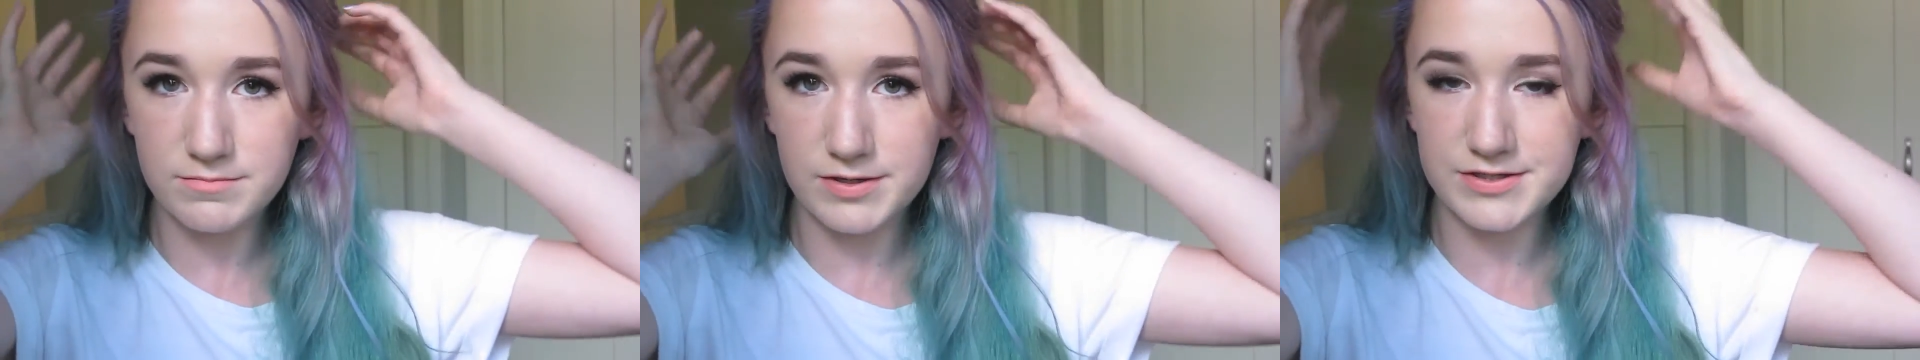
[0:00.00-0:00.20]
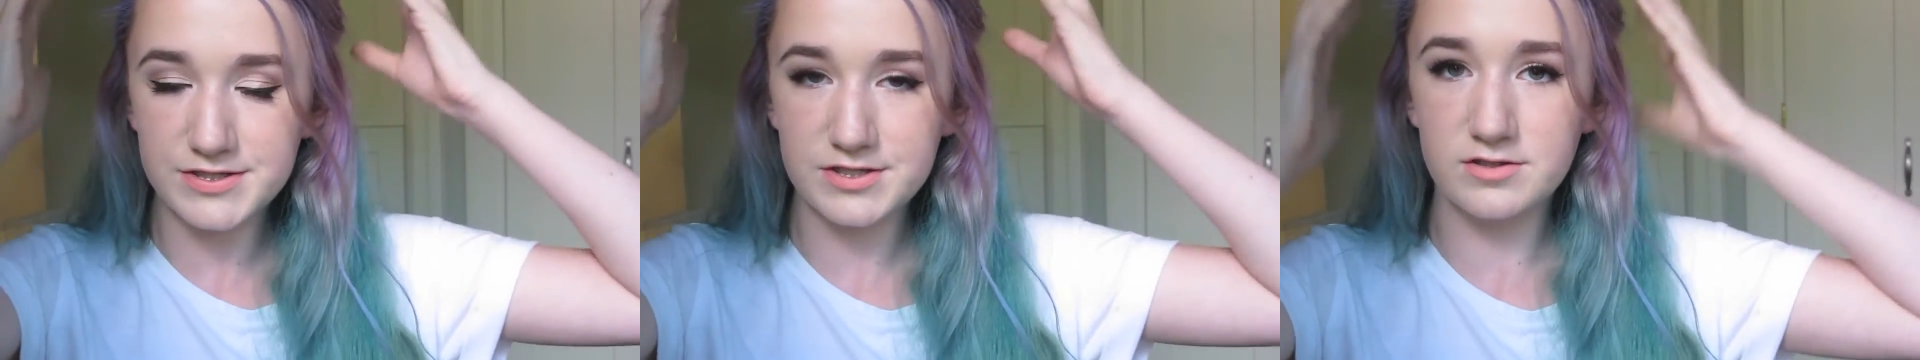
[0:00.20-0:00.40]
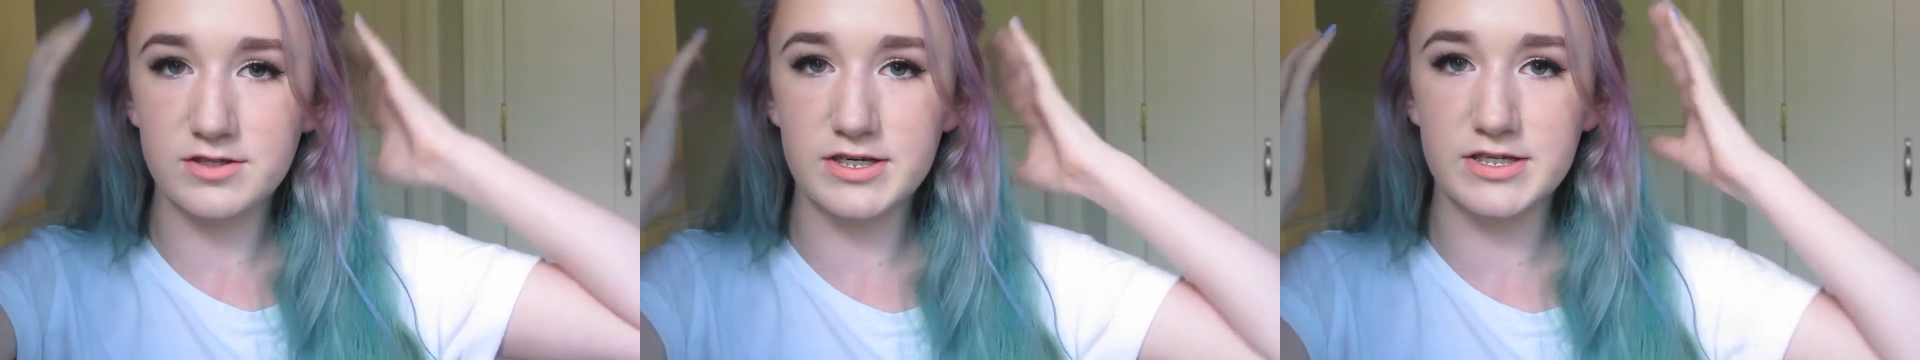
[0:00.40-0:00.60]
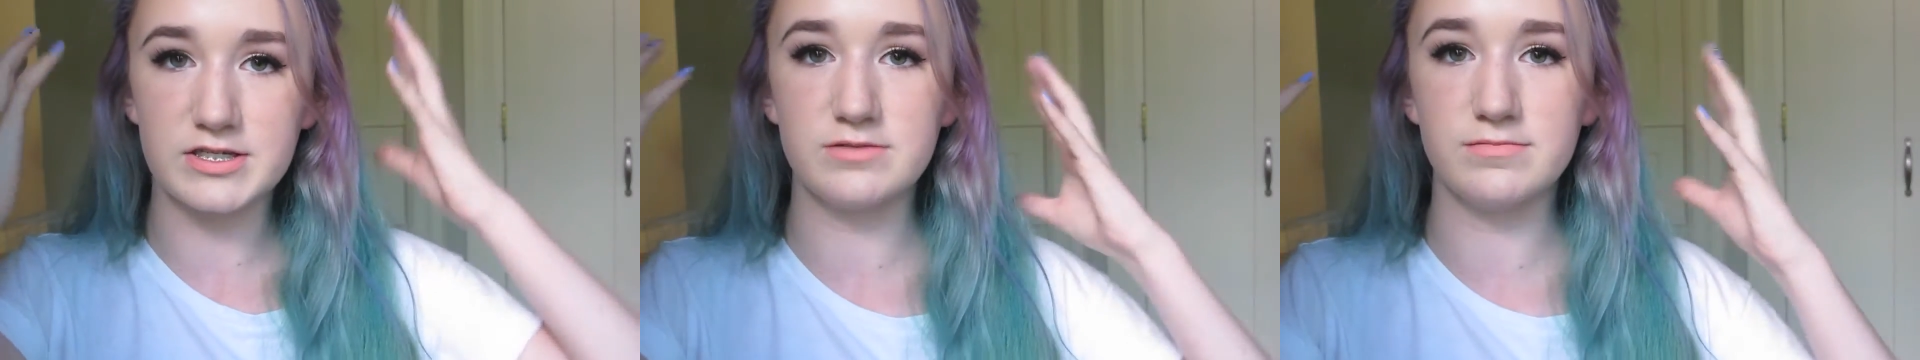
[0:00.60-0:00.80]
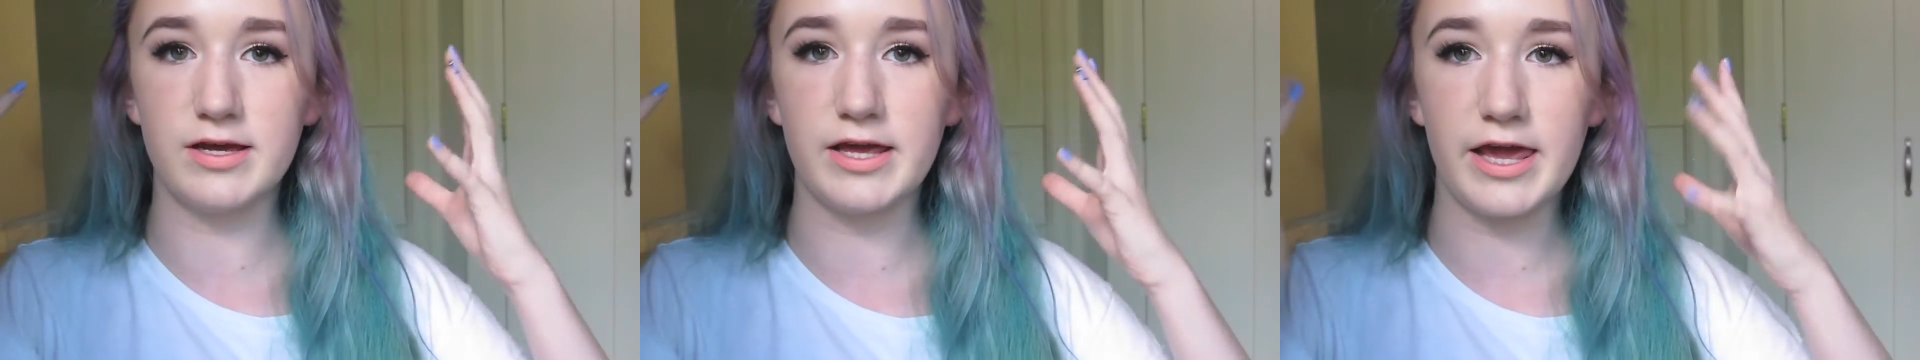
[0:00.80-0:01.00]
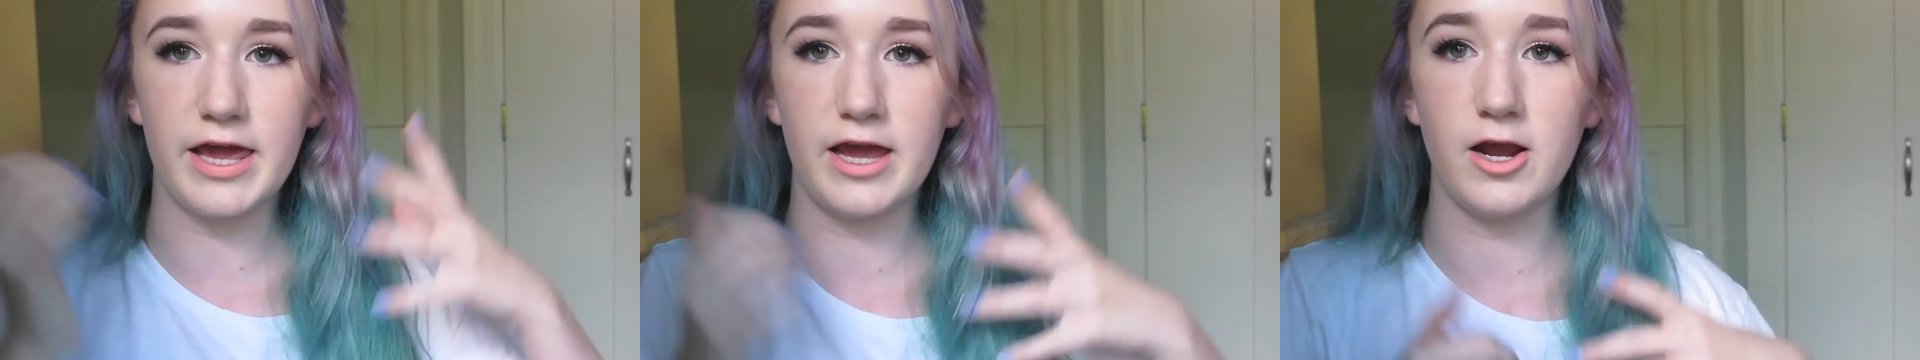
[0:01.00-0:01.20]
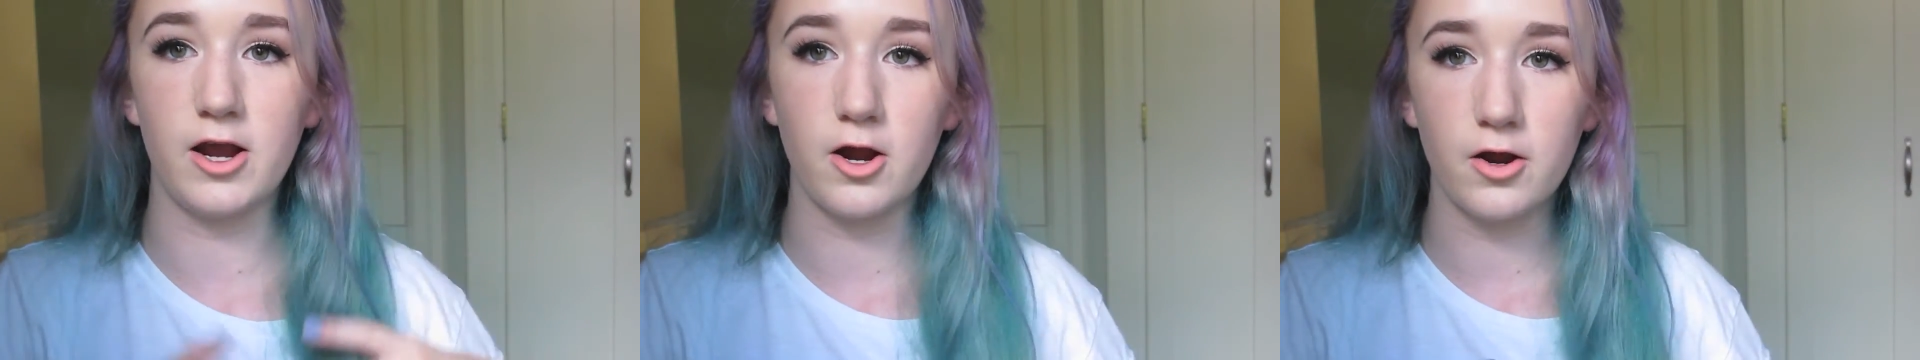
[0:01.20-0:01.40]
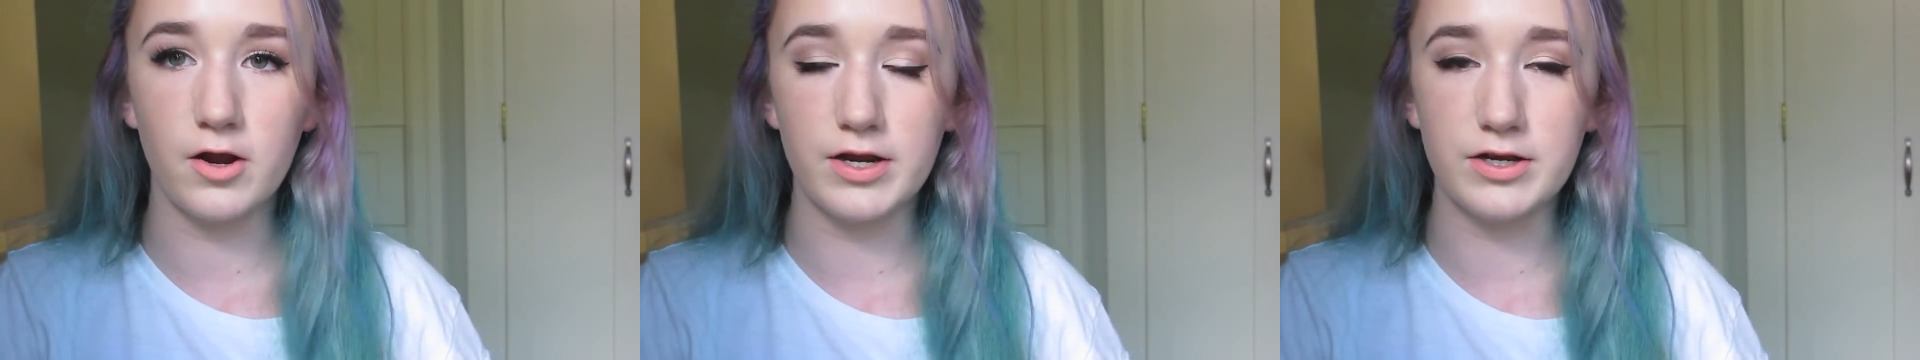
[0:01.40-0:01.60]
basically into my
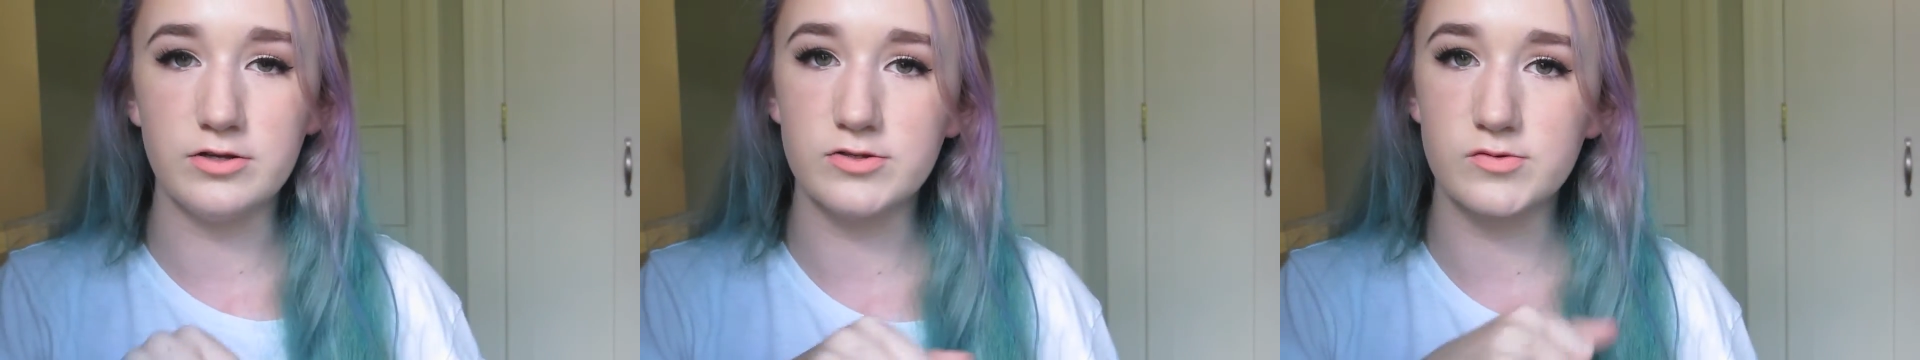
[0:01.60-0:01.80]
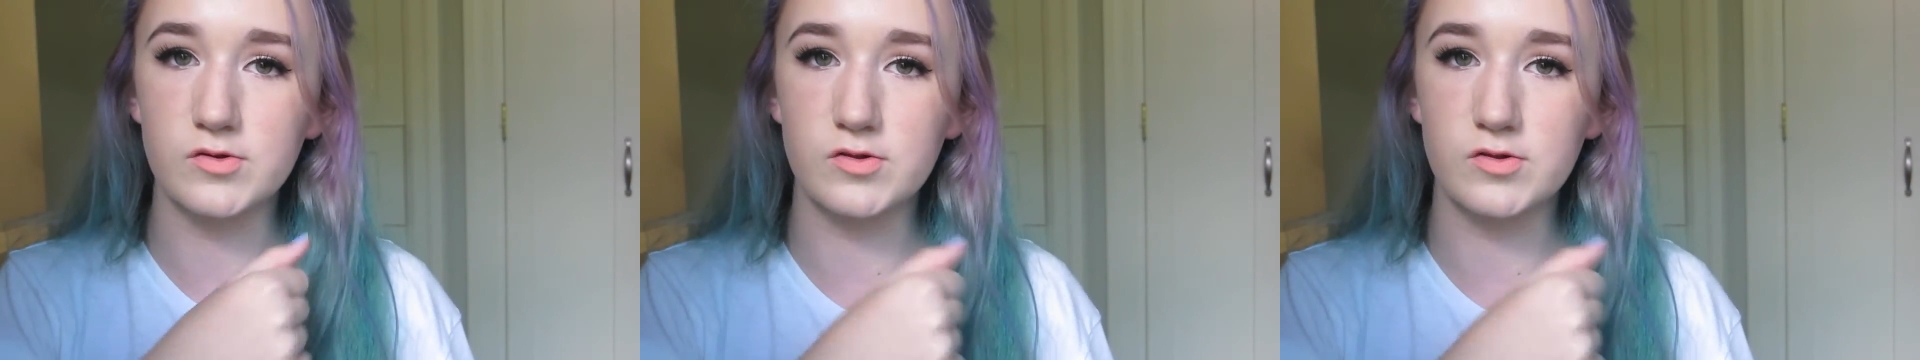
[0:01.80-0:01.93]
hair and used